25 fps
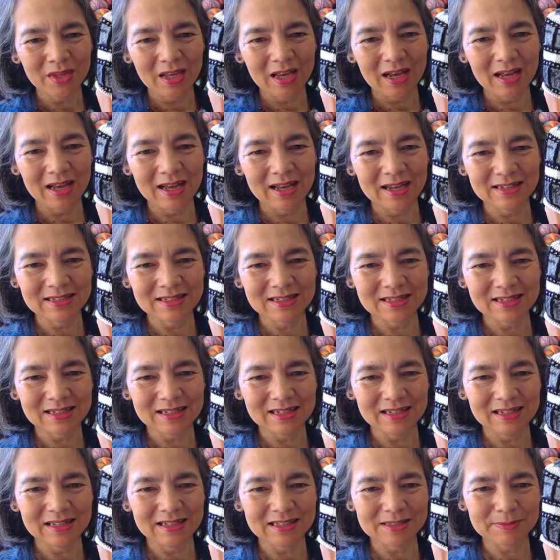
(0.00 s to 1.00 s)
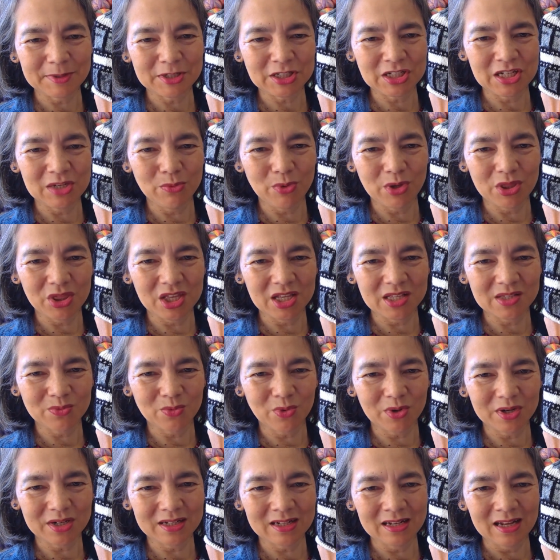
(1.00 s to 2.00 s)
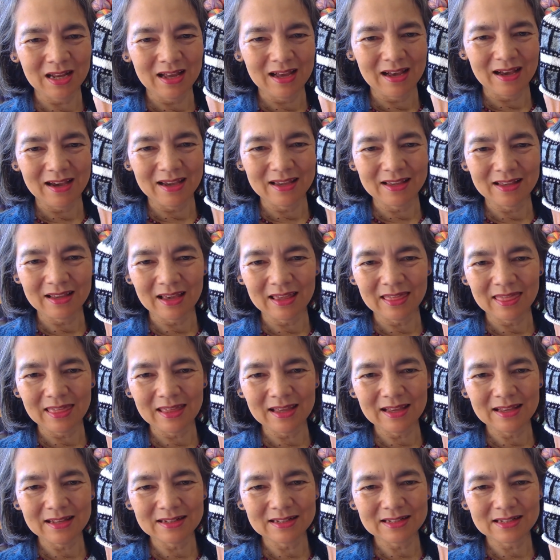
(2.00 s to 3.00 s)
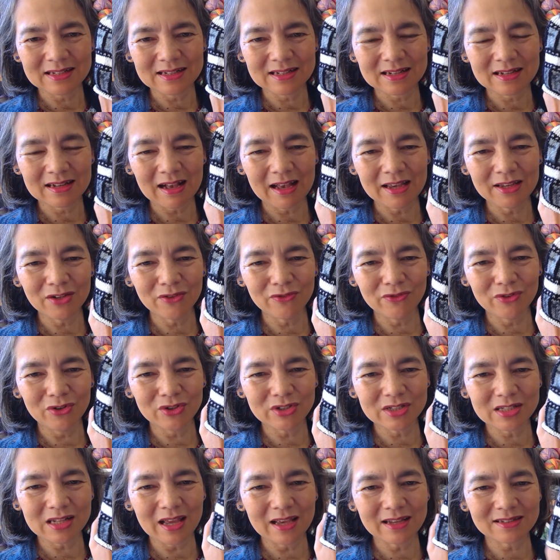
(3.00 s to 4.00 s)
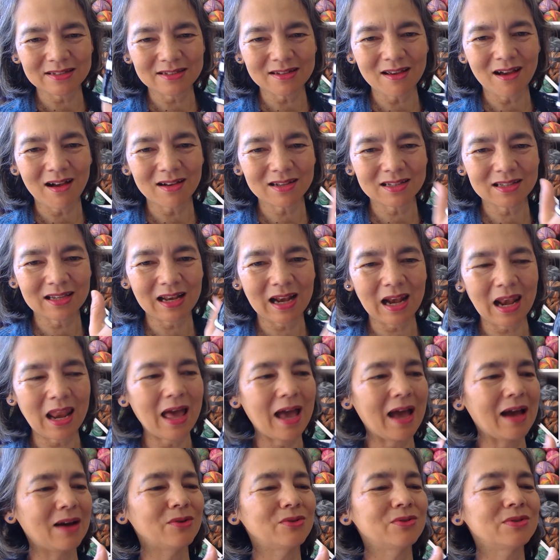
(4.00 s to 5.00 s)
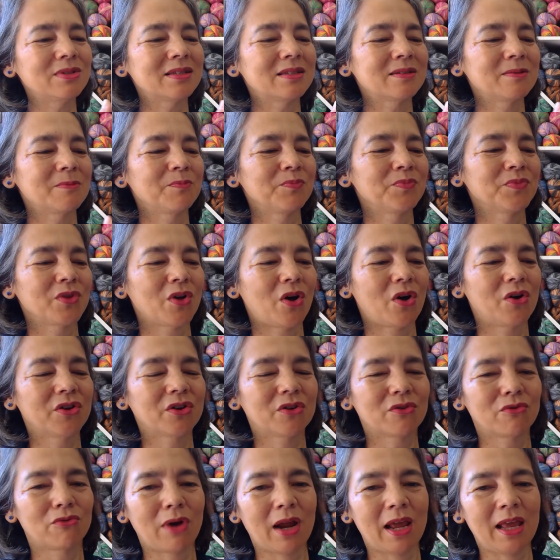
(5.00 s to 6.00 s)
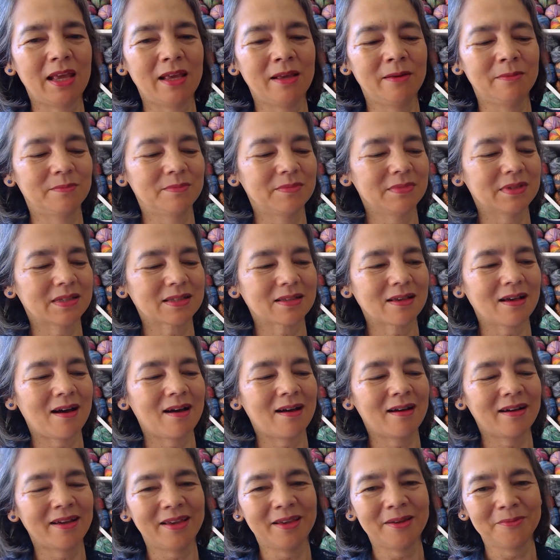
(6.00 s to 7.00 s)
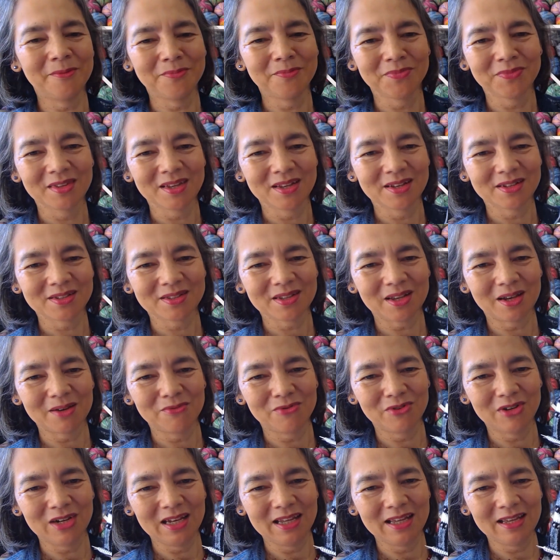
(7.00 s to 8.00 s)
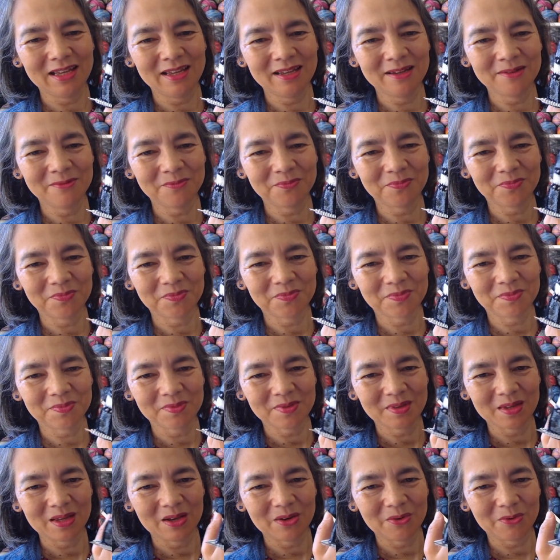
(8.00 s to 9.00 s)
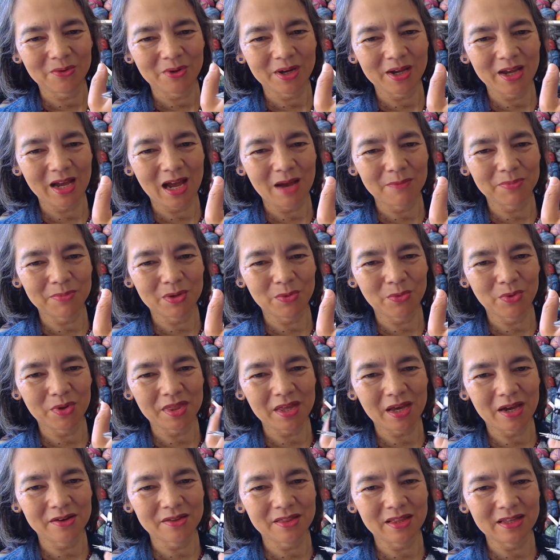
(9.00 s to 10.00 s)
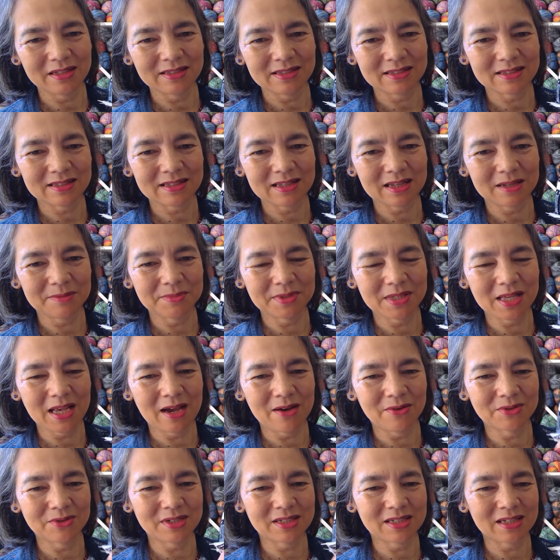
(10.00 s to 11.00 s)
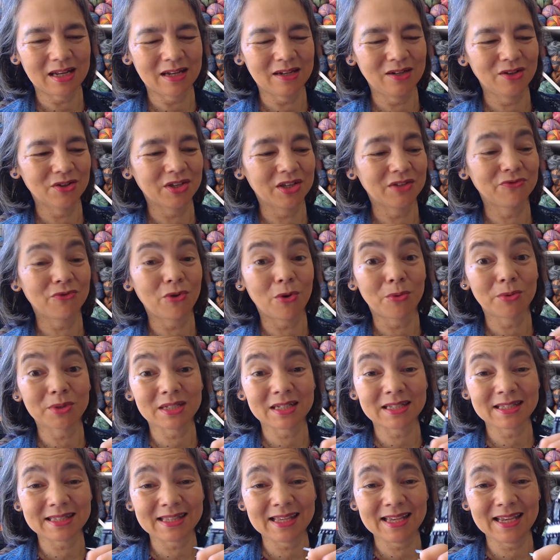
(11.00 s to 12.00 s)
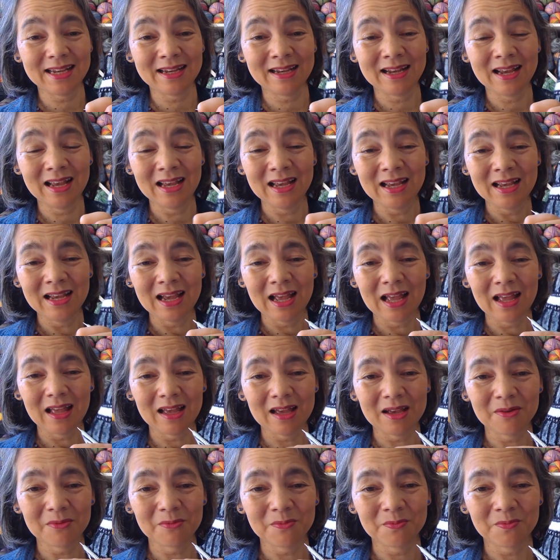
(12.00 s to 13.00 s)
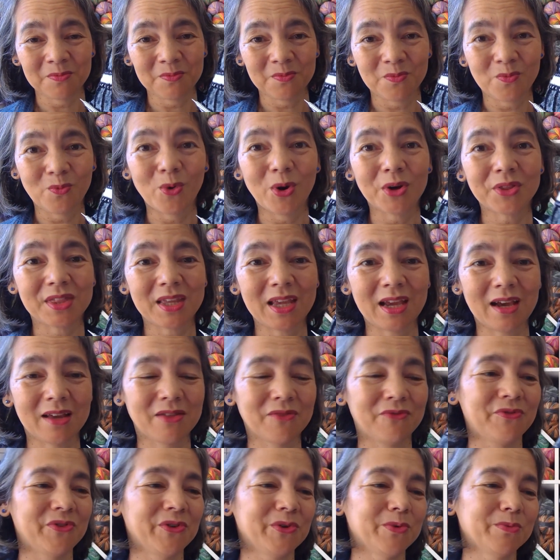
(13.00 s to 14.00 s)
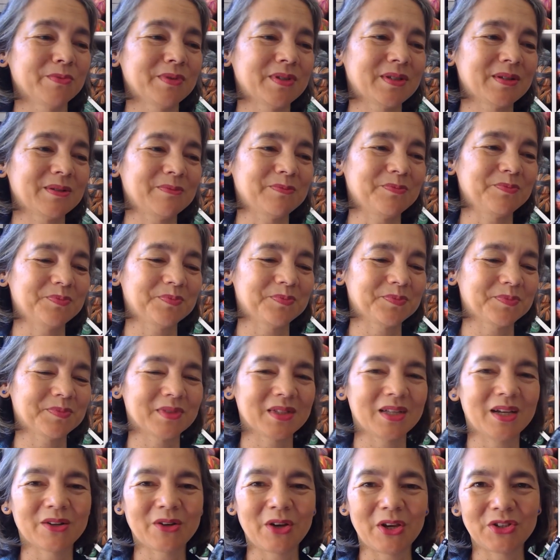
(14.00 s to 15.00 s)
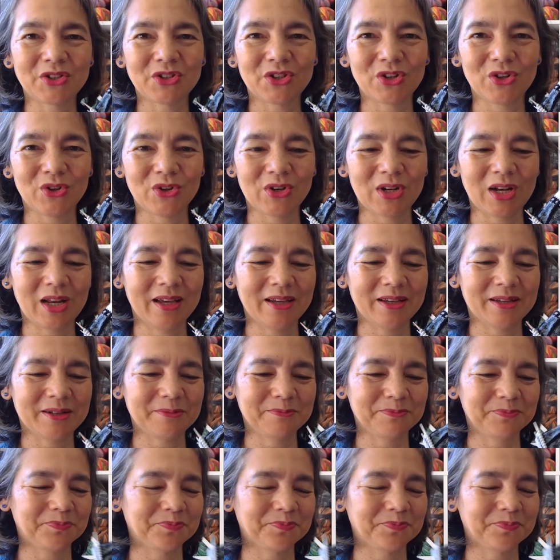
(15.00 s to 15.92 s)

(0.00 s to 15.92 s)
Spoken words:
and especially with this one, I think it kind of looks like dark clouds on a grey sky. So I'm really quite happy with how this comes out, and looking forward to seeing what the other films are going to look like.